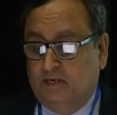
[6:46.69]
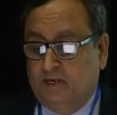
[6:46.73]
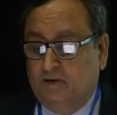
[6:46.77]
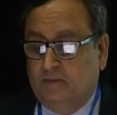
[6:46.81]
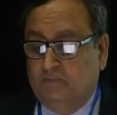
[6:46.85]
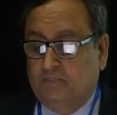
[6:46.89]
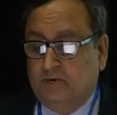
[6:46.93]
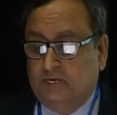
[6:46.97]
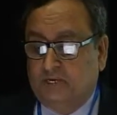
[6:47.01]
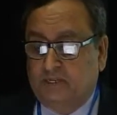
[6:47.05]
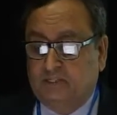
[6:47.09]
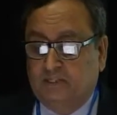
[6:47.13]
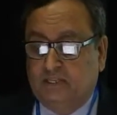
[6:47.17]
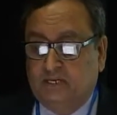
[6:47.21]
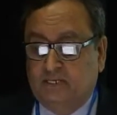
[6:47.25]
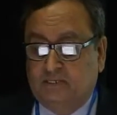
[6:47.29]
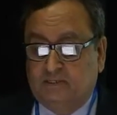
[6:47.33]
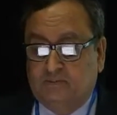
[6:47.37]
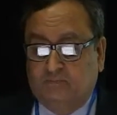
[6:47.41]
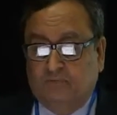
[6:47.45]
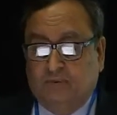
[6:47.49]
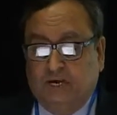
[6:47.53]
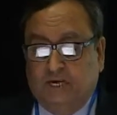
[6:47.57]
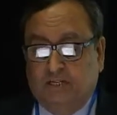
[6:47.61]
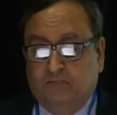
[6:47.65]
But this
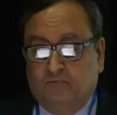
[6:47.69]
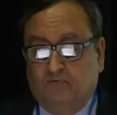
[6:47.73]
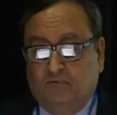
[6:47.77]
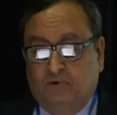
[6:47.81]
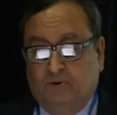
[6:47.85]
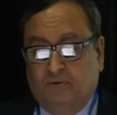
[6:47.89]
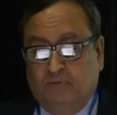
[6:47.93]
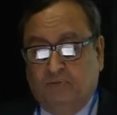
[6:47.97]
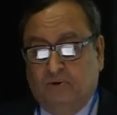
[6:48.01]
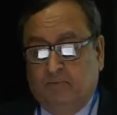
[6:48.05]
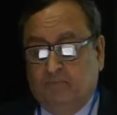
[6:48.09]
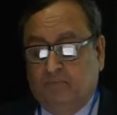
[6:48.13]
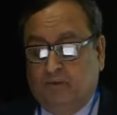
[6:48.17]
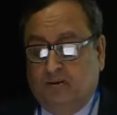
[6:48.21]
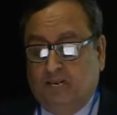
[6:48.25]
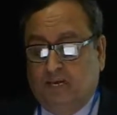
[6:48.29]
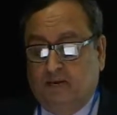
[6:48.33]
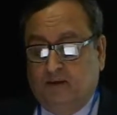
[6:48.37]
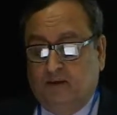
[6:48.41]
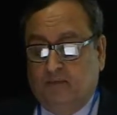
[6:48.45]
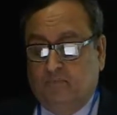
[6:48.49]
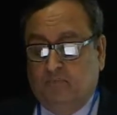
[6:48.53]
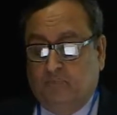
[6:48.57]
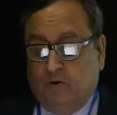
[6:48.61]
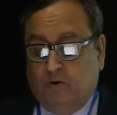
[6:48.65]
pathway may play
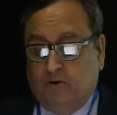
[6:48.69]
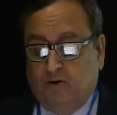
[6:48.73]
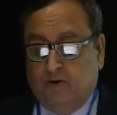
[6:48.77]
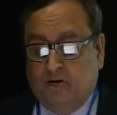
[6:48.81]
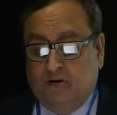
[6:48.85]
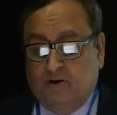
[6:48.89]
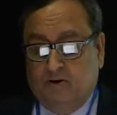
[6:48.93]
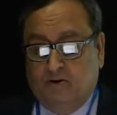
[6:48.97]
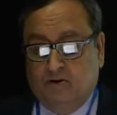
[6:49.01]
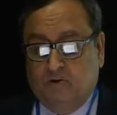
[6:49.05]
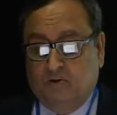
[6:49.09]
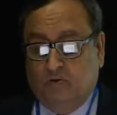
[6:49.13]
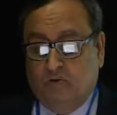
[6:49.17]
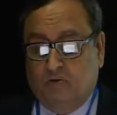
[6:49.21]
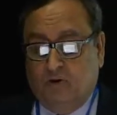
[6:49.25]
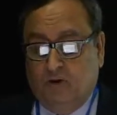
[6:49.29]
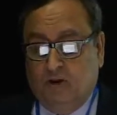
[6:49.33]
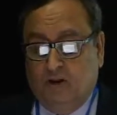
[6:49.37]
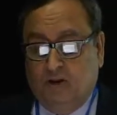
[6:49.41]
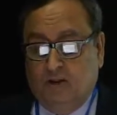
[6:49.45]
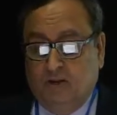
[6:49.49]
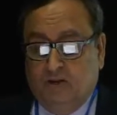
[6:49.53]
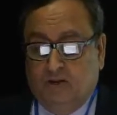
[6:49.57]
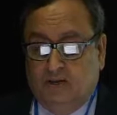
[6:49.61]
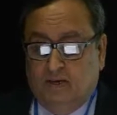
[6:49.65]
an important role
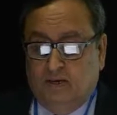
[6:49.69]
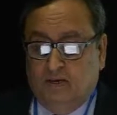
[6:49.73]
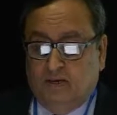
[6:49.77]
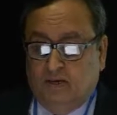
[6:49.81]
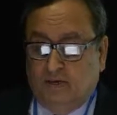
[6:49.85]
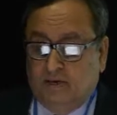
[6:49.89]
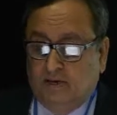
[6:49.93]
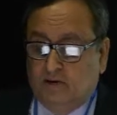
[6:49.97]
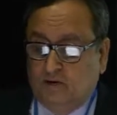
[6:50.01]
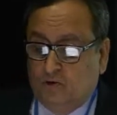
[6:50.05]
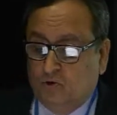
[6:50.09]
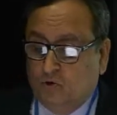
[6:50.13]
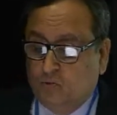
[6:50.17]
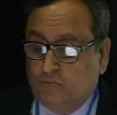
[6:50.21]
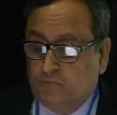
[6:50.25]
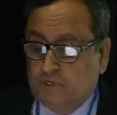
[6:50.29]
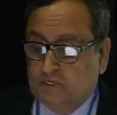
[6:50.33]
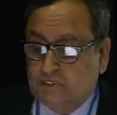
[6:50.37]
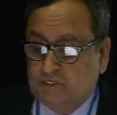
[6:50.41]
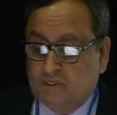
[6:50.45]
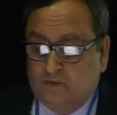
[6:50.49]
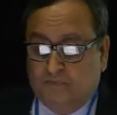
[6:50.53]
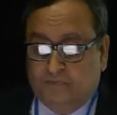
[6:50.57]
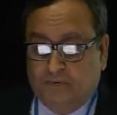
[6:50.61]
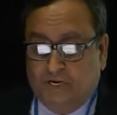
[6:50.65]
in tumor
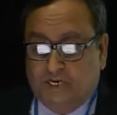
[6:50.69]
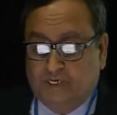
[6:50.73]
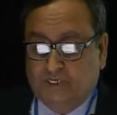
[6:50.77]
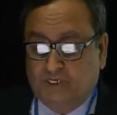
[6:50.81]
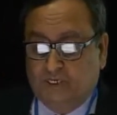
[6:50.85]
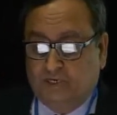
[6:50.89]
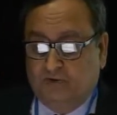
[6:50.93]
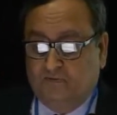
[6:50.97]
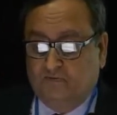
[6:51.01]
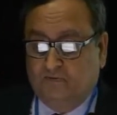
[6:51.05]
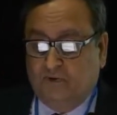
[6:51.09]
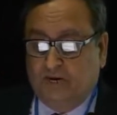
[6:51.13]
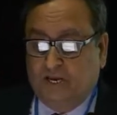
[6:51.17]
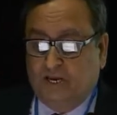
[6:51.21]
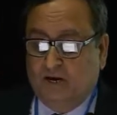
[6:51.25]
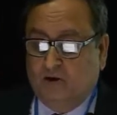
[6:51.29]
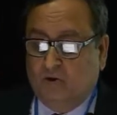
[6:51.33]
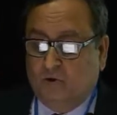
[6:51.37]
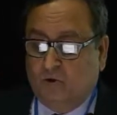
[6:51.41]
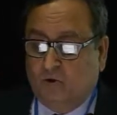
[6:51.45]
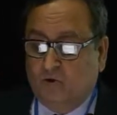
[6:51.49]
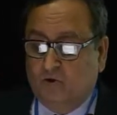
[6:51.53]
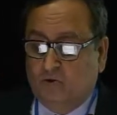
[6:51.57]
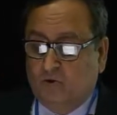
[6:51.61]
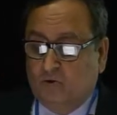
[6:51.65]
suppression via
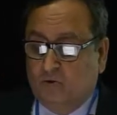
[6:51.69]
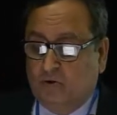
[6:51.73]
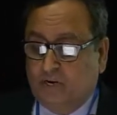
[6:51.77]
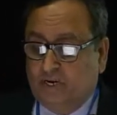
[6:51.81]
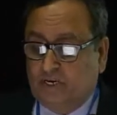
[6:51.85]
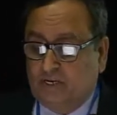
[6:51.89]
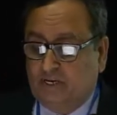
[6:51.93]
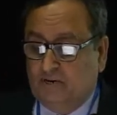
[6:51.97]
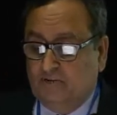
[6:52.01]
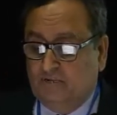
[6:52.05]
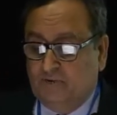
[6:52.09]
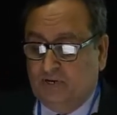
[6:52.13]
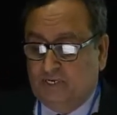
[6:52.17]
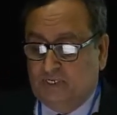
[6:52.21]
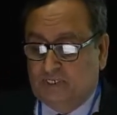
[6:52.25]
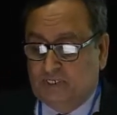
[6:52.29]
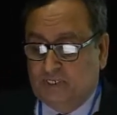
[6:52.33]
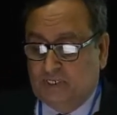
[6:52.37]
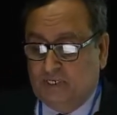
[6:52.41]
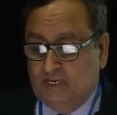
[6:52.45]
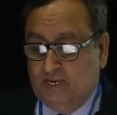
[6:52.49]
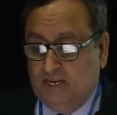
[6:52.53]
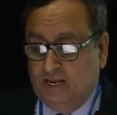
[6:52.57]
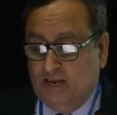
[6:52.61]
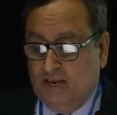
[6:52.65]

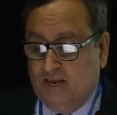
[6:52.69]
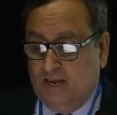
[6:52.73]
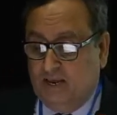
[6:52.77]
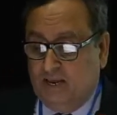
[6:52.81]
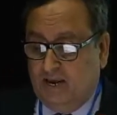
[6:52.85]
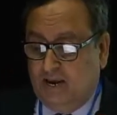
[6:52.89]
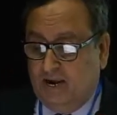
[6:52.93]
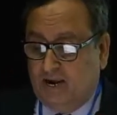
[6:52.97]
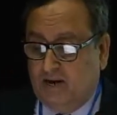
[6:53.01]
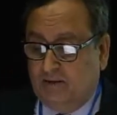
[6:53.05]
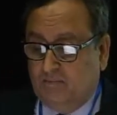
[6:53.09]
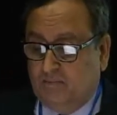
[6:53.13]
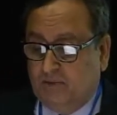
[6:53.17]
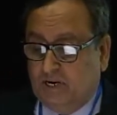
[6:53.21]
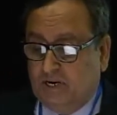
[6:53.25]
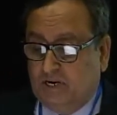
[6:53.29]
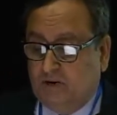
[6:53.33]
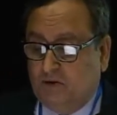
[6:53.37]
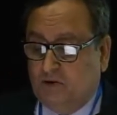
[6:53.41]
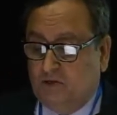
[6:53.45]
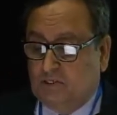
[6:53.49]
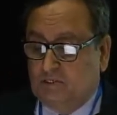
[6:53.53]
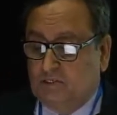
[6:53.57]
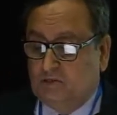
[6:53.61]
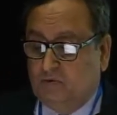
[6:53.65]
autoactivation but
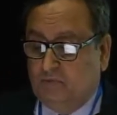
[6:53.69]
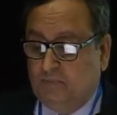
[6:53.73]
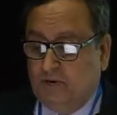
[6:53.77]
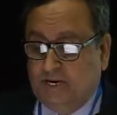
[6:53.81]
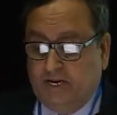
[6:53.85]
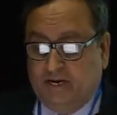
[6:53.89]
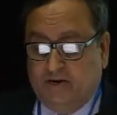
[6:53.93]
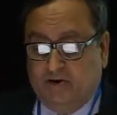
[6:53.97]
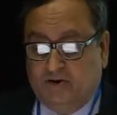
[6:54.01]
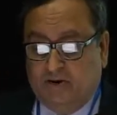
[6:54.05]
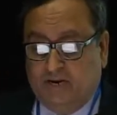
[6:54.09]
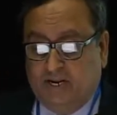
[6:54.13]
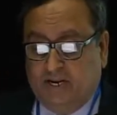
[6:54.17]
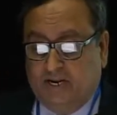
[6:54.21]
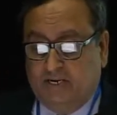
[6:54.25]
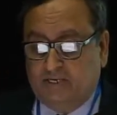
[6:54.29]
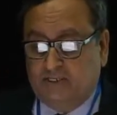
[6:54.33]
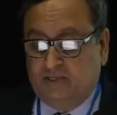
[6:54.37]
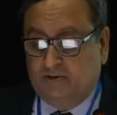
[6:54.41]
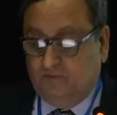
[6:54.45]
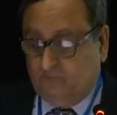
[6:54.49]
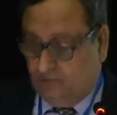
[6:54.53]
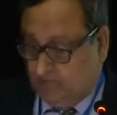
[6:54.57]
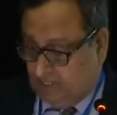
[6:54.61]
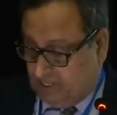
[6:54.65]
also by
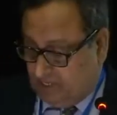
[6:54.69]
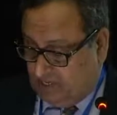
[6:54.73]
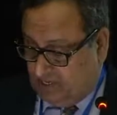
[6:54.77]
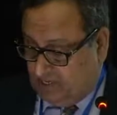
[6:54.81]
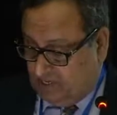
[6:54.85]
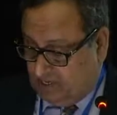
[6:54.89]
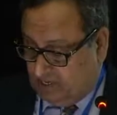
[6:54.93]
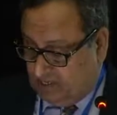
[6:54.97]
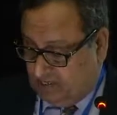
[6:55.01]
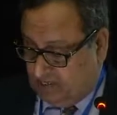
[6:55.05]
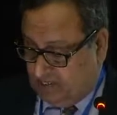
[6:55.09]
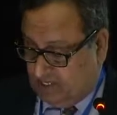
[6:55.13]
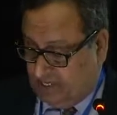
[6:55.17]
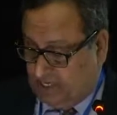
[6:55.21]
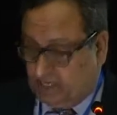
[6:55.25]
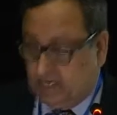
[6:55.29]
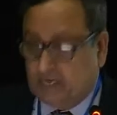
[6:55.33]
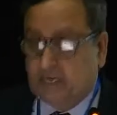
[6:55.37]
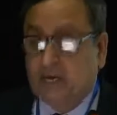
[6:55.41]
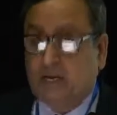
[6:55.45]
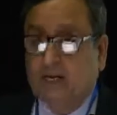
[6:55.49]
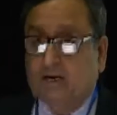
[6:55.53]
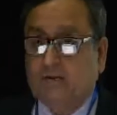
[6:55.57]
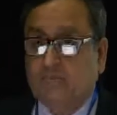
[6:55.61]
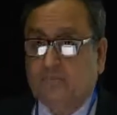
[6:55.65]
interaction with other
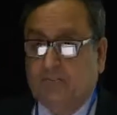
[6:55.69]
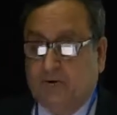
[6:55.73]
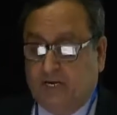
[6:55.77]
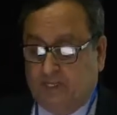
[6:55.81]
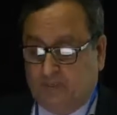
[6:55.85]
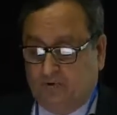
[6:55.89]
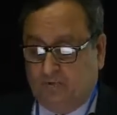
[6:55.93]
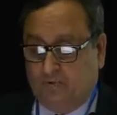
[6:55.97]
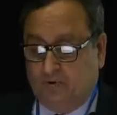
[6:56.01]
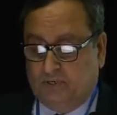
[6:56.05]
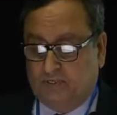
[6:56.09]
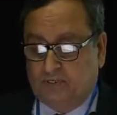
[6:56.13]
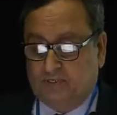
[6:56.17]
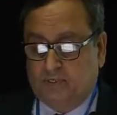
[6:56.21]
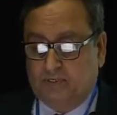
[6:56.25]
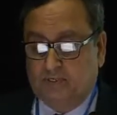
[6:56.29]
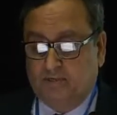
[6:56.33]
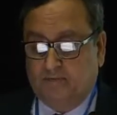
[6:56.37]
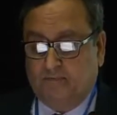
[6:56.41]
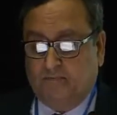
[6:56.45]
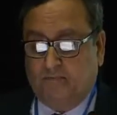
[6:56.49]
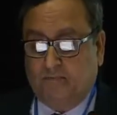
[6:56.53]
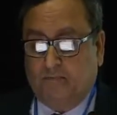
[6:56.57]
signaling pathways,